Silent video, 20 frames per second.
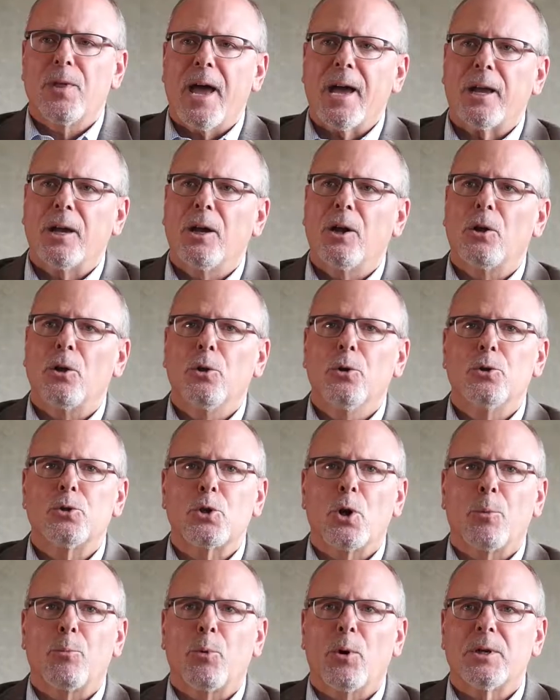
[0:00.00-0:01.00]
So that
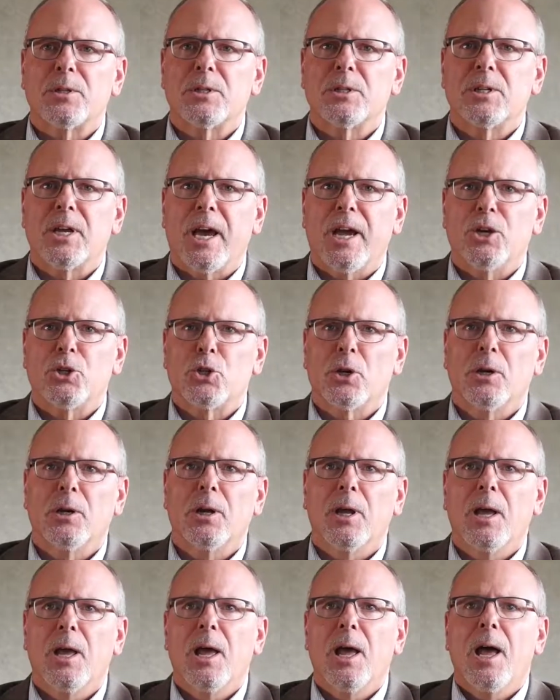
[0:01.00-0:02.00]
concludes our
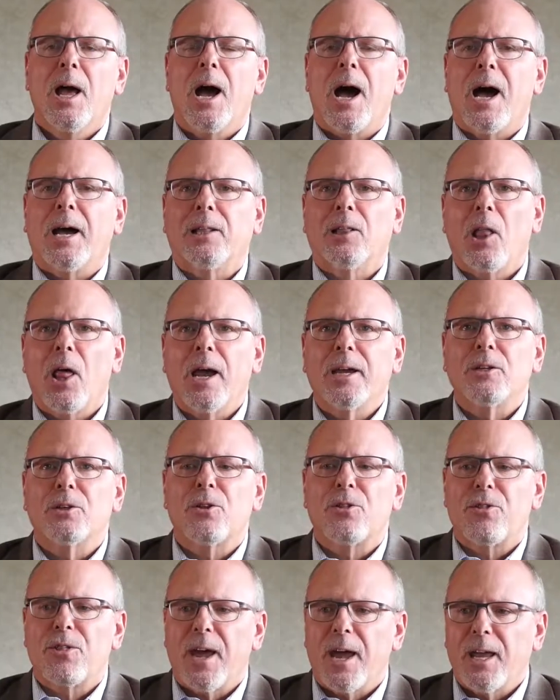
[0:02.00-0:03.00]
presentation. I'd
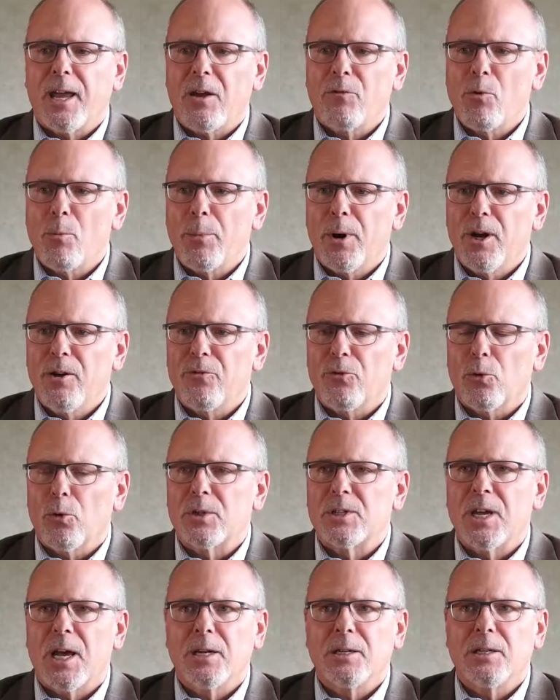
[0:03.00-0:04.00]
like to thank everybody
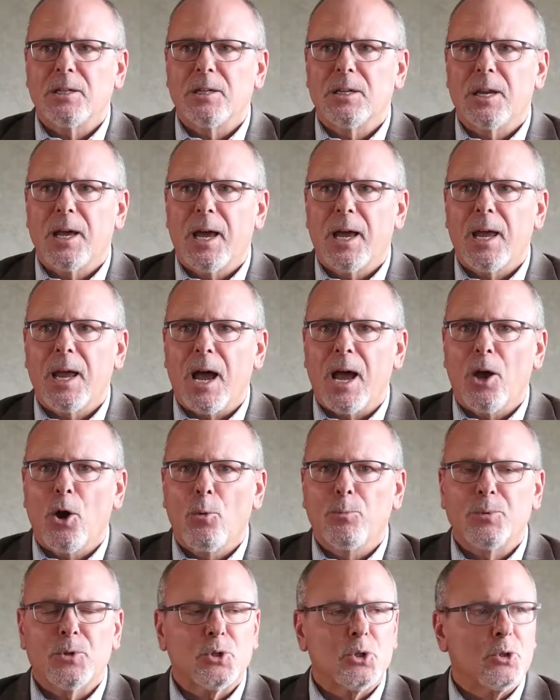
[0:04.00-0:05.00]
for attending today.
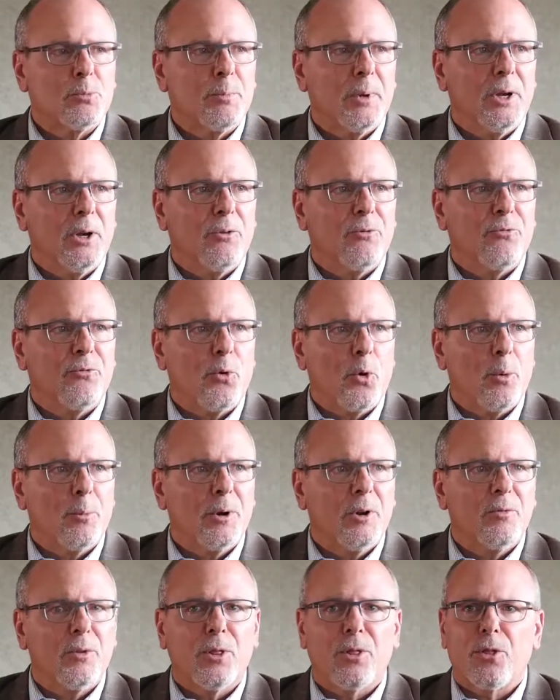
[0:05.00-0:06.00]
I hope this has been
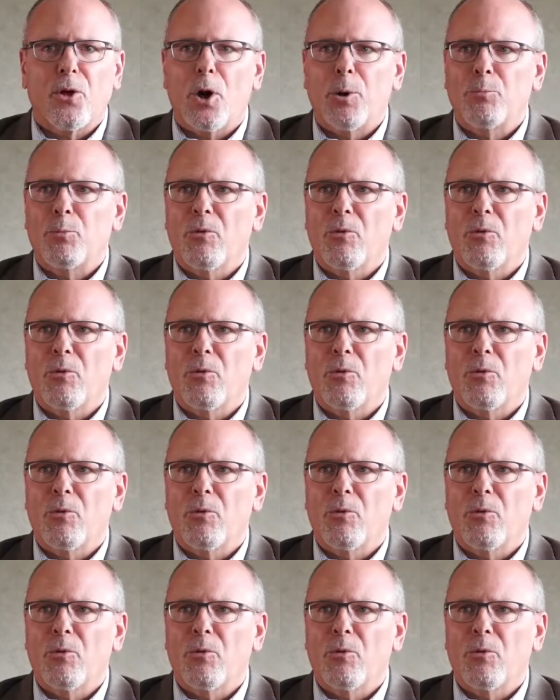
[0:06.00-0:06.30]
informative and